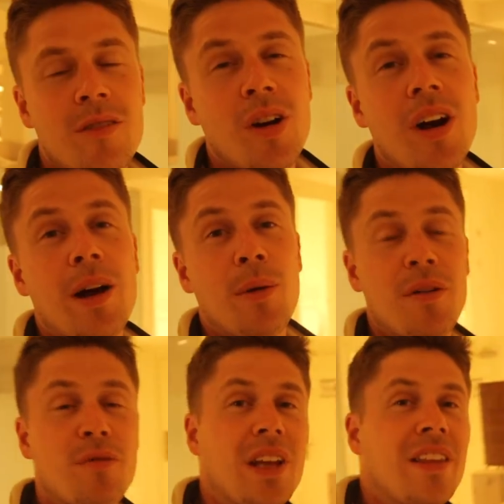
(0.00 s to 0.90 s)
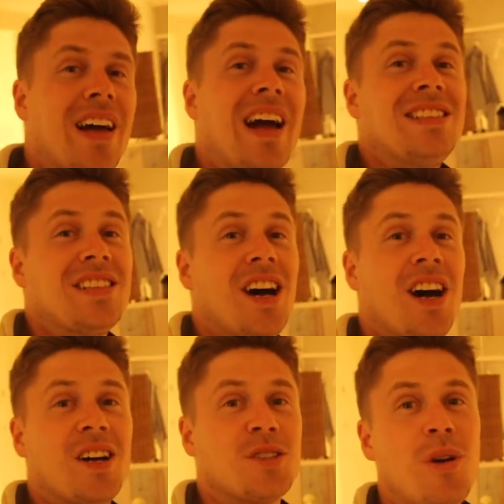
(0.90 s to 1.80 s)
right, well I think that is
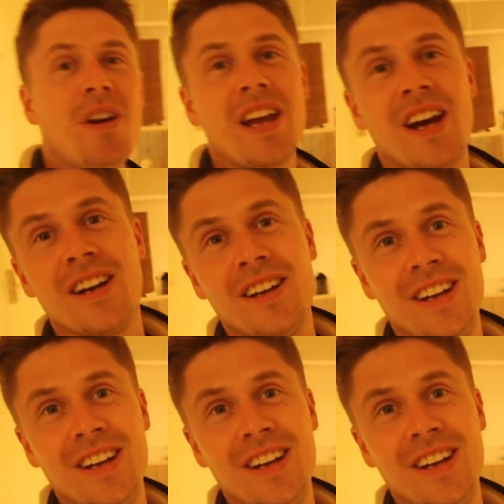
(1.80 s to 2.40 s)
us. Where are you?